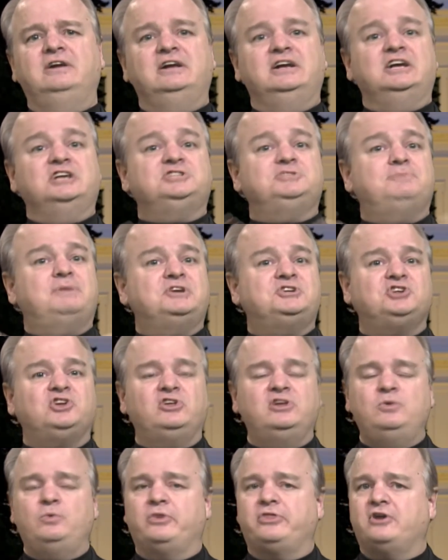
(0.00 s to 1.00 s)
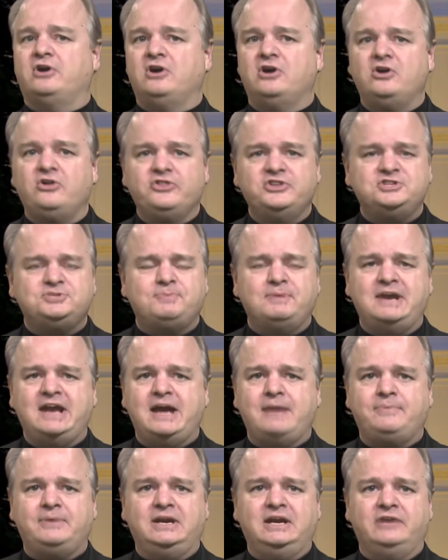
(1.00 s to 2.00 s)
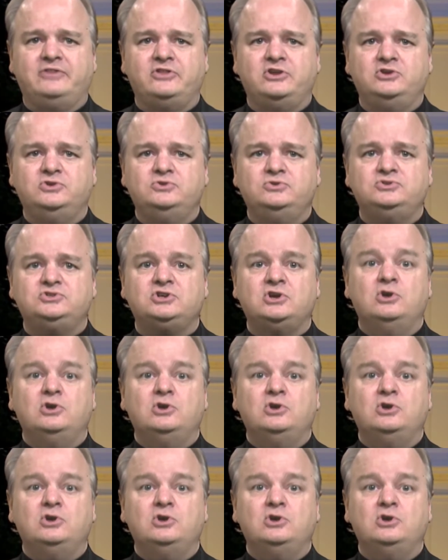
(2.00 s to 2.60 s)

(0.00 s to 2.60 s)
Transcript: especially with all that's been happening in the news.